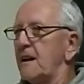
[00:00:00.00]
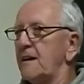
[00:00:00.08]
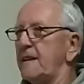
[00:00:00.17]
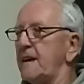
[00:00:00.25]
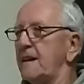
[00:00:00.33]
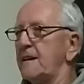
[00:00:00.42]

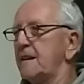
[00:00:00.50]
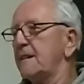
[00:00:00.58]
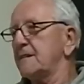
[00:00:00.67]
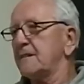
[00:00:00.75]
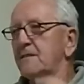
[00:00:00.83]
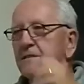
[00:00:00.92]
And then, uh,
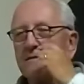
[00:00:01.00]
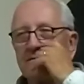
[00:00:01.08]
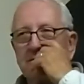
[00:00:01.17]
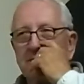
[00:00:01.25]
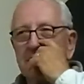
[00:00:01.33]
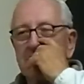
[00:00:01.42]
of
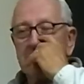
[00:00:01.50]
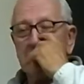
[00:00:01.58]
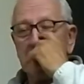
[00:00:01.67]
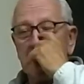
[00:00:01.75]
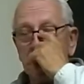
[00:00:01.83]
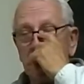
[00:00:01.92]
course,
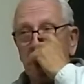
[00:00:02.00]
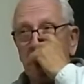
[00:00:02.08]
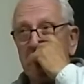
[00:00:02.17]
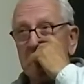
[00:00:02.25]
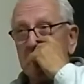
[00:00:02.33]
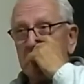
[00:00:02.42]
getting hit by
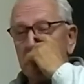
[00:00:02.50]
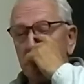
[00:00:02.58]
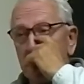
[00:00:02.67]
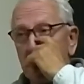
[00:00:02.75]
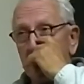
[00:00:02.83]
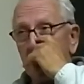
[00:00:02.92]
lightning
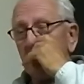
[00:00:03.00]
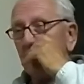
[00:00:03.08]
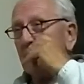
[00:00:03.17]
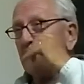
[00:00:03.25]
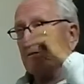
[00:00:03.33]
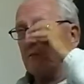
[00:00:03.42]
coming out of Myrtle
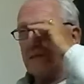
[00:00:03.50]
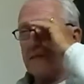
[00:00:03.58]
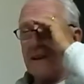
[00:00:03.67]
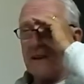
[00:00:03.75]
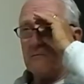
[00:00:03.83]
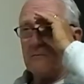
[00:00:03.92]
Beach one
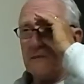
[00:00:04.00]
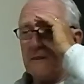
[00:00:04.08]
time.